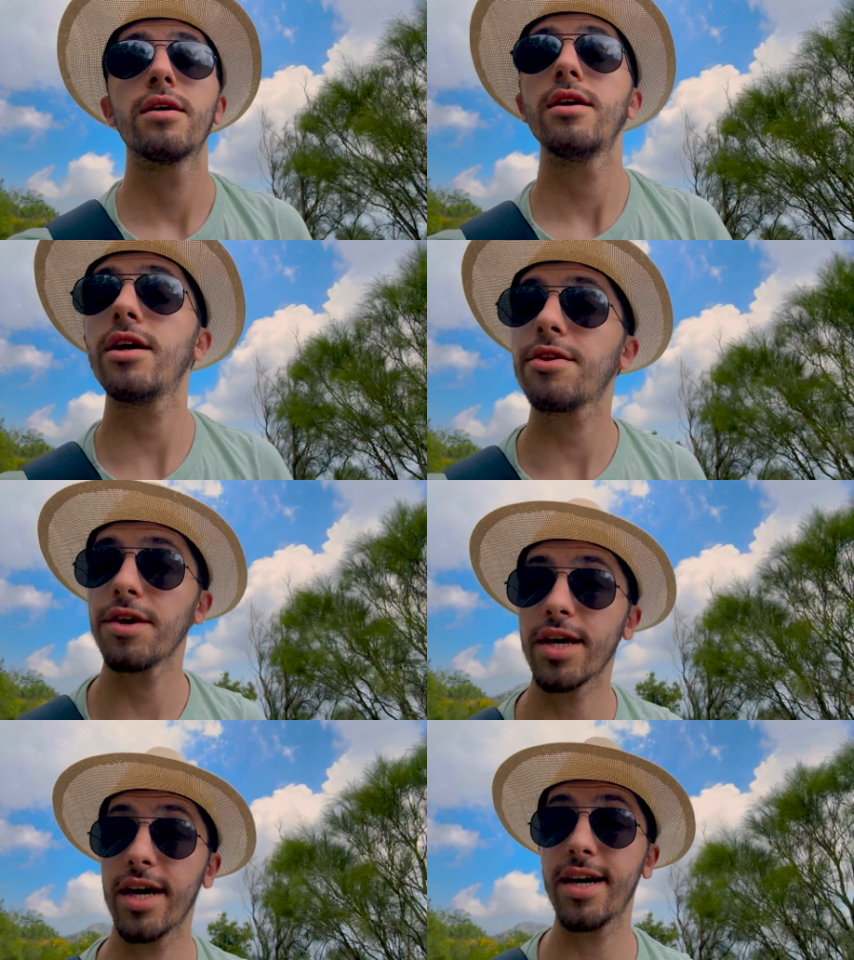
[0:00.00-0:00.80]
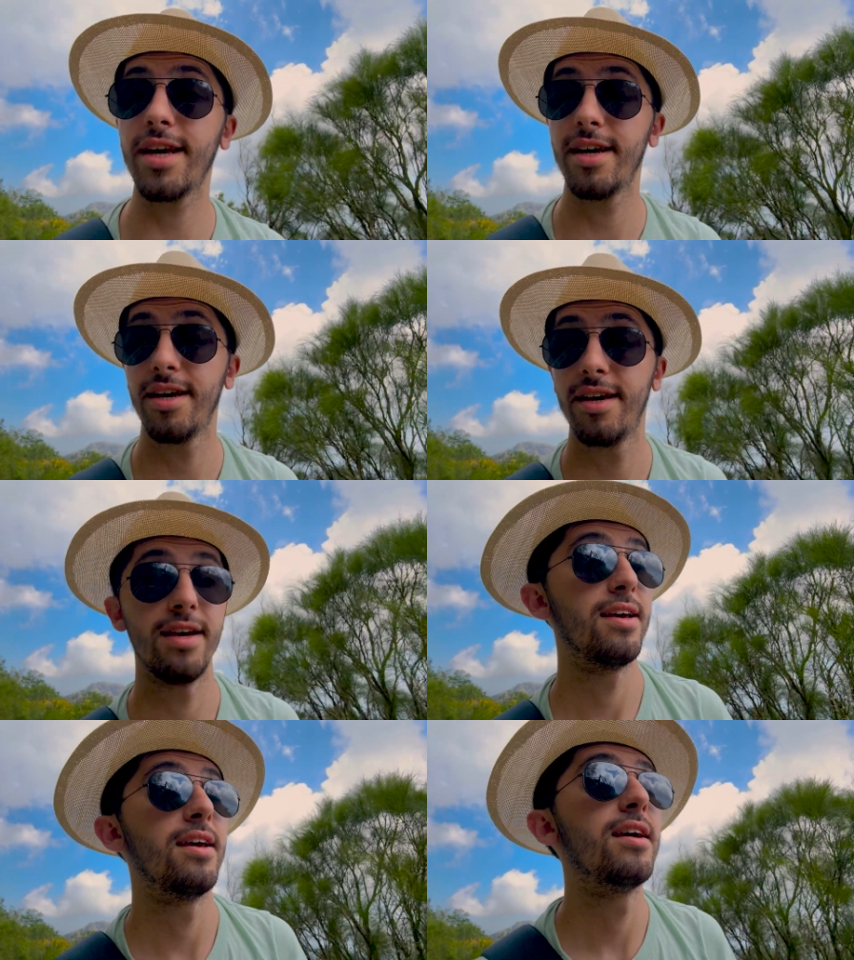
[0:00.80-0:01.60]
Ah, oh, thank God.
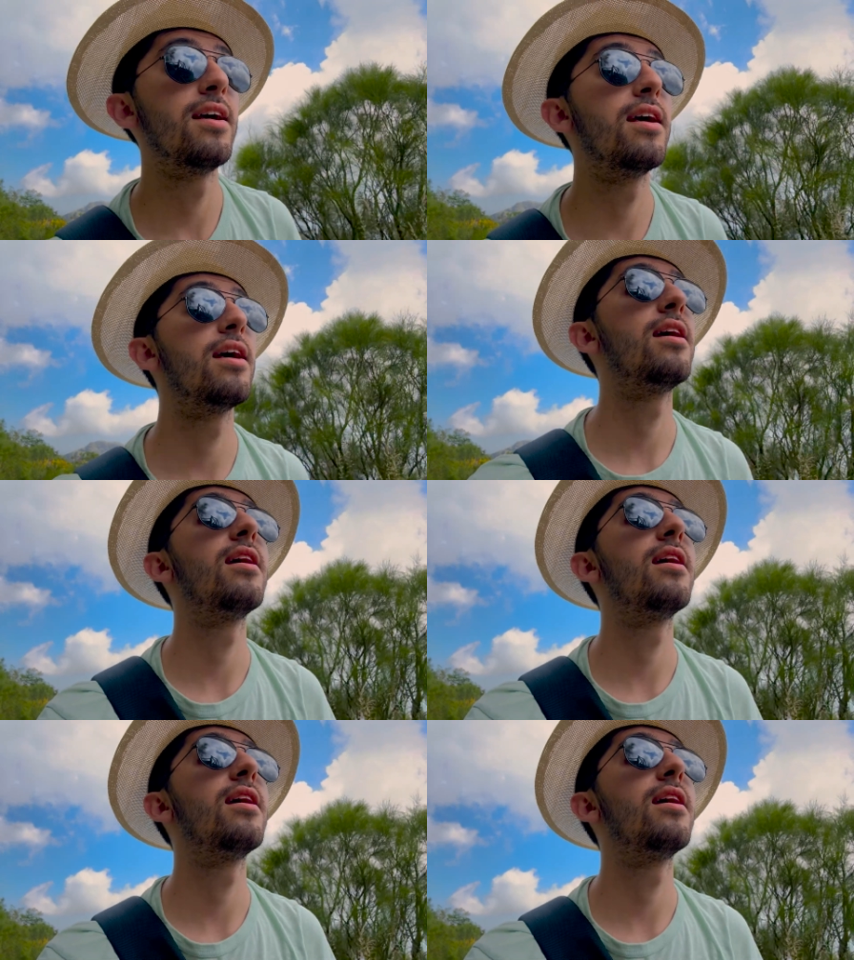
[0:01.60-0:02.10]
You said it.